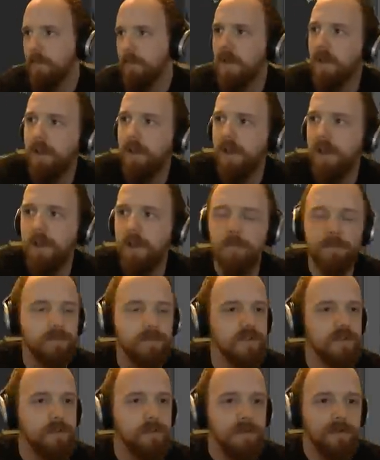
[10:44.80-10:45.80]
um,
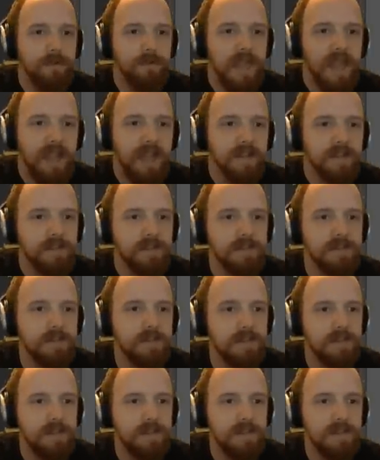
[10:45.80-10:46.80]
just above my head,
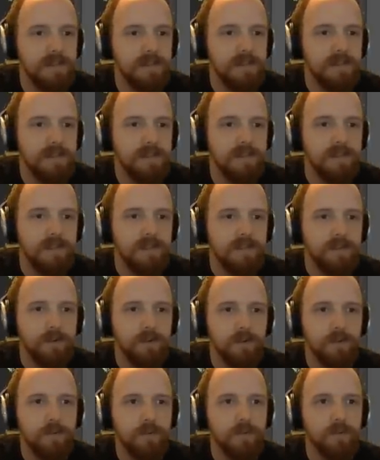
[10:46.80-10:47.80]
that it's
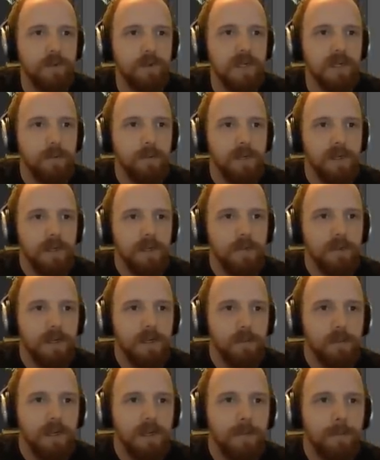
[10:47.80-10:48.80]
all wiggly, wiggly, wiggly,
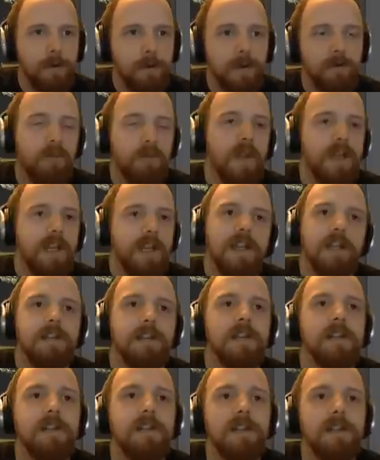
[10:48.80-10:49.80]
wiggly, wiggly.
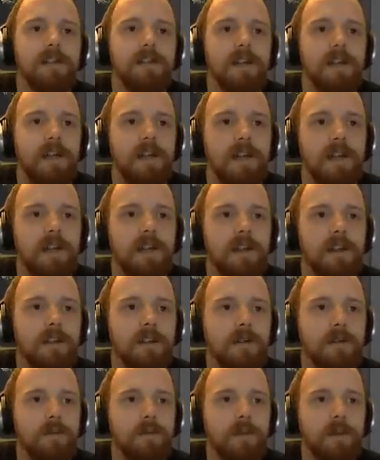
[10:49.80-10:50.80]
Uh,
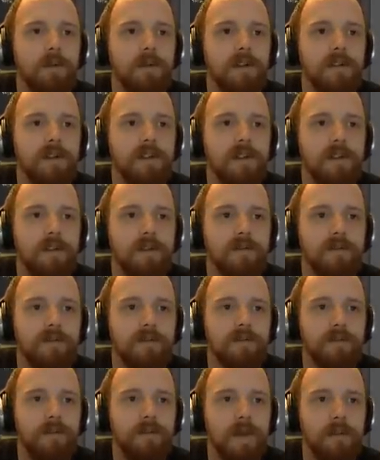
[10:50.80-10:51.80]
we want to turn
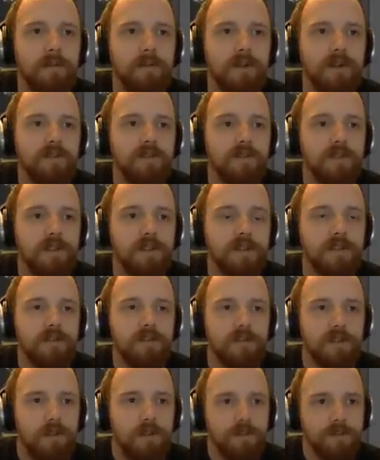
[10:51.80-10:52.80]
off pen pressure in the
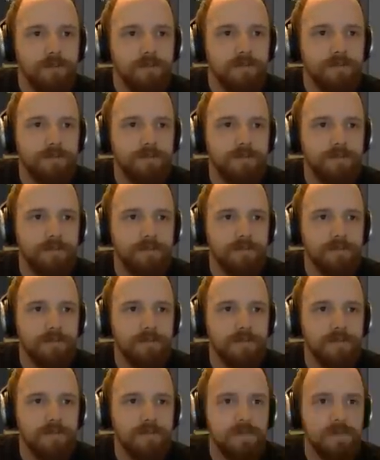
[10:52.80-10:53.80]
control.
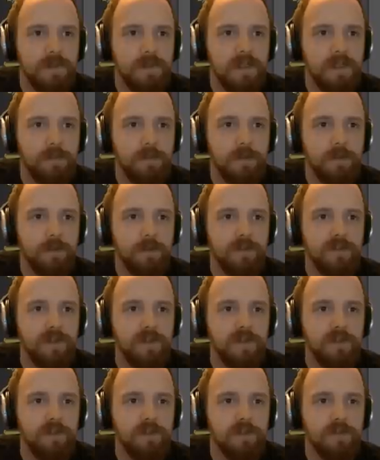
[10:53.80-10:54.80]
And we want to
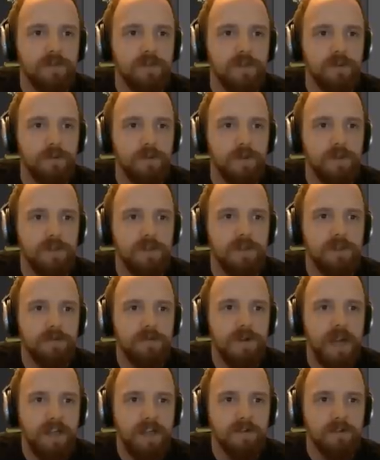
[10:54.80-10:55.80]
change control
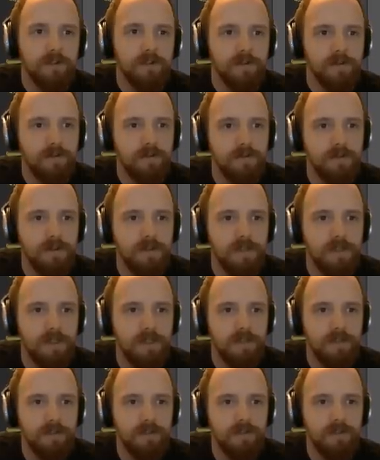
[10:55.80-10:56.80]
direction
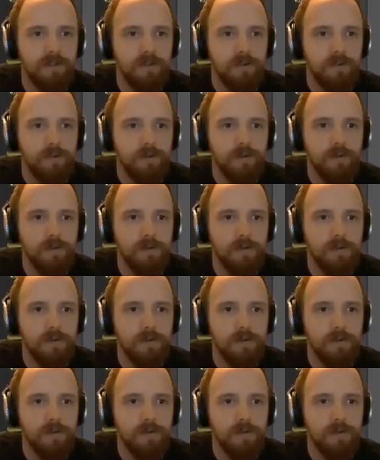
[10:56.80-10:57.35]
to...